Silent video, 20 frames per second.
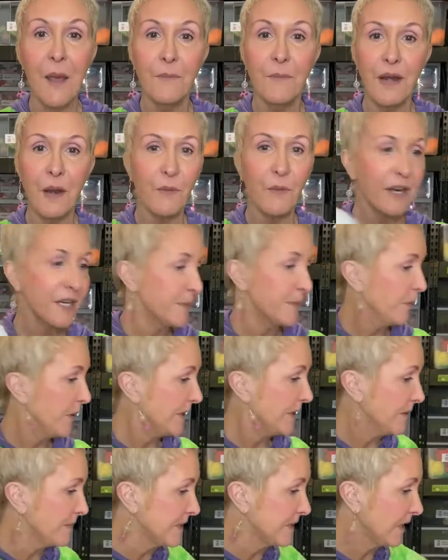But I wanted to
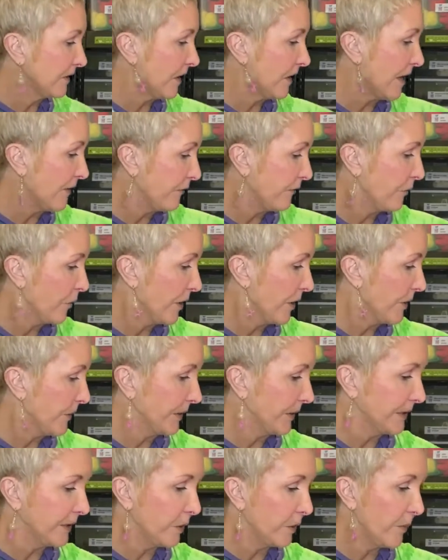bring them to life for you
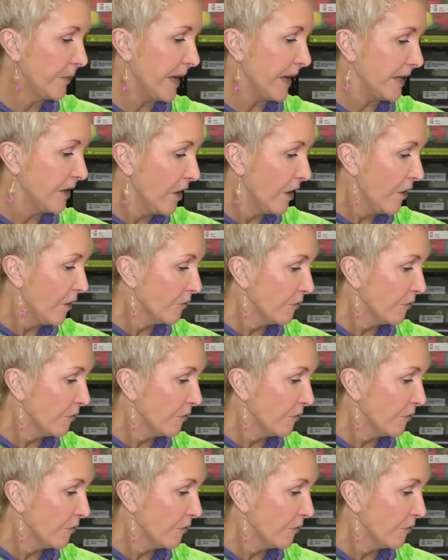a little bit,